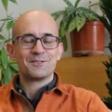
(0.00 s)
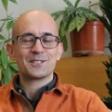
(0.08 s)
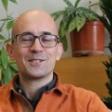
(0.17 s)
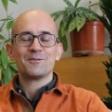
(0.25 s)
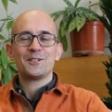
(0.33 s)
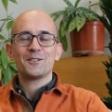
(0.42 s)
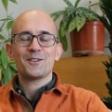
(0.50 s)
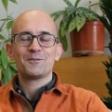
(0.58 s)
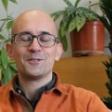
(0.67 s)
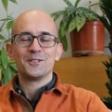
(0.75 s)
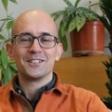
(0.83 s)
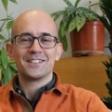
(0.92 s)
first of all, you
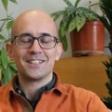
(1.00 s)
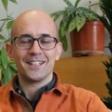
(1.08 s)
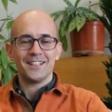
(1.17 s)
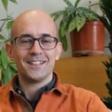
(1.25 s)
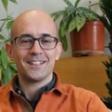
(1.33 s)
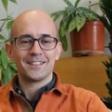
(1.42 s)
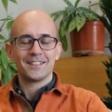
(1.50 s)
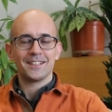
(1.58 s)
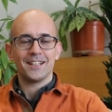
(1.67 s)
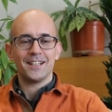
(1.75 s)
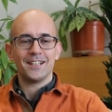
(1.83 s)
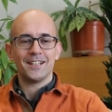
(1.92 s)
have to understand
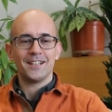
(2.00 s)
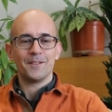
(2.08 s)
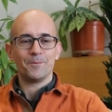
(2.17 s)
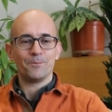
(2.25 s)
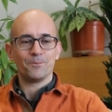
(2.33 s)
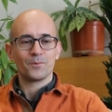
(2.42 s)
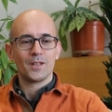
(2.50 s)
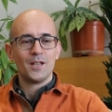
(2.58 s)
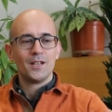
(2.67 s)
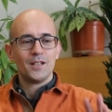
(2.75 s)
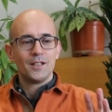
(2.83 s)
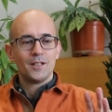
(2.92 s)
that
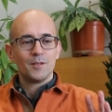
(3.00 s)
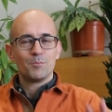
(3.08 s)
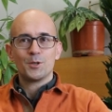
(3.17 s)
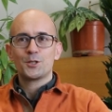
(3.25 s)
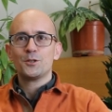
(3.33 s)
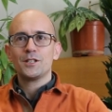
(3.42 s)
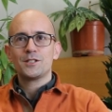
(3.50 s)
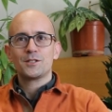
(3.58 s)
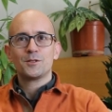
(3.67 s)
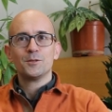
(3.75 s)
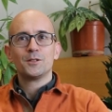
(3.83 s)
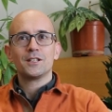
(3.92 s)
Portuguese
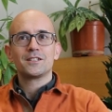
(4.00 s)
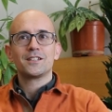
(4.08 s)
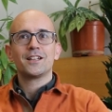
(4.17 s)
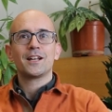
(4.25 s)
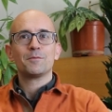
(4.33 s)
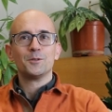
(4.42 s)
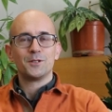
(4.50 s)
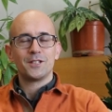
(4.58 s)
students that come to